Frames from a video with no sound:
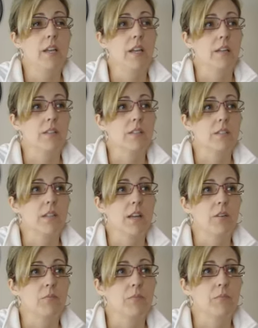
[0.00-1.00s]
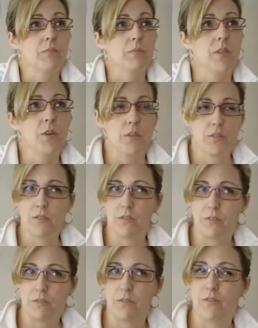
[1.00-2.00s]
And
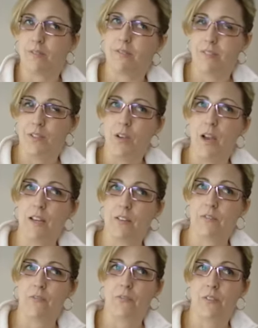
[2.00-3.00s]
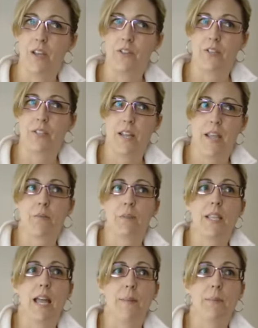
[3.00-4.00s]
you kind of understand
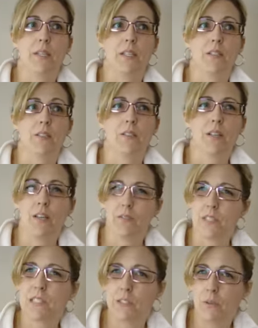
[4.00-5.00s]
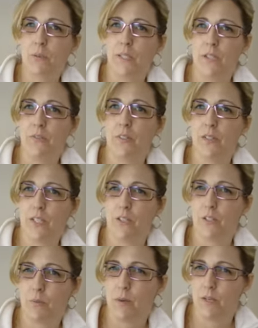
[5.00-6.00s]
what's happening kind of slowly. You feel like
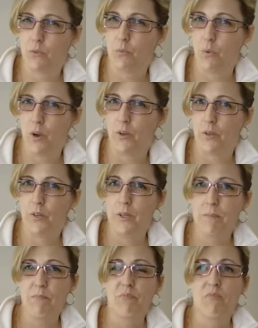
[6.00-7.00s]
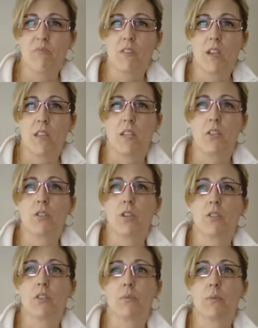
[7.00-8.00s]
you're a little bit underwater, and then you
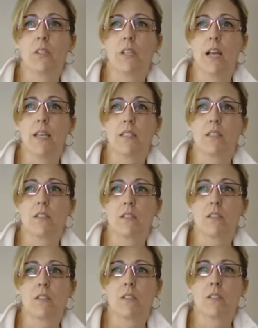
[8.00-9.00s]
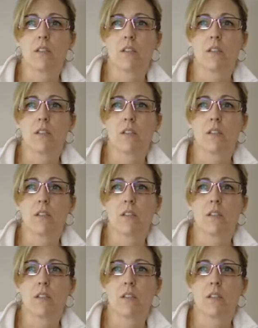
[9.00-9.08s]
start to realize